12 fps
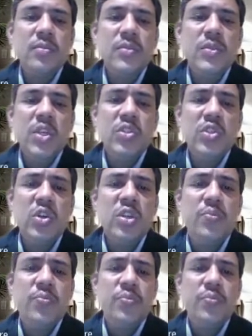So the
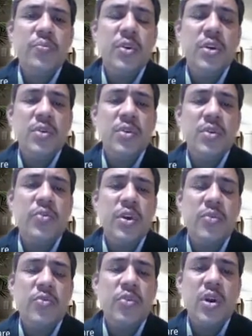
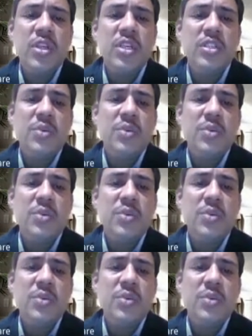for these